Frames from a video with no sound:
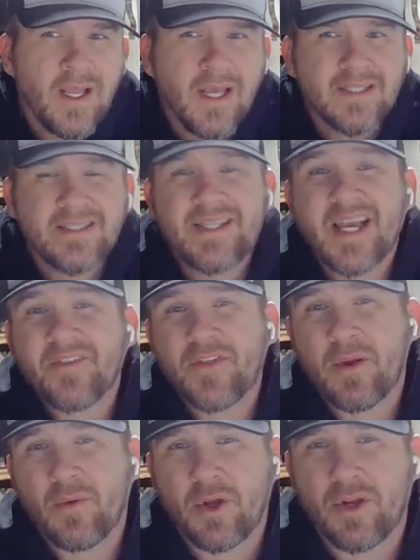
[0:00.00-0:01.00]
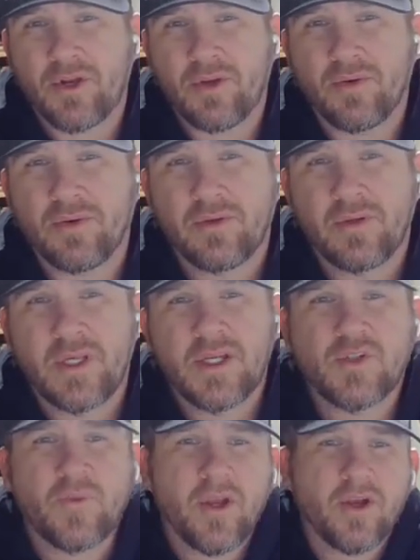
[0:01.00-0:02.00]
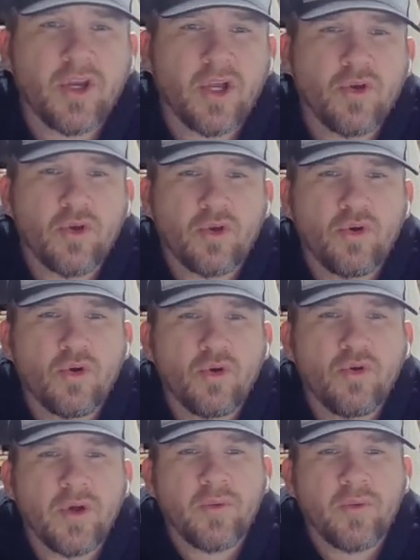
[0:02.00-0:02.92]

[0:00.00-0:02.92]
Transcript: Second thing we're going to do is we are going to go to Google, and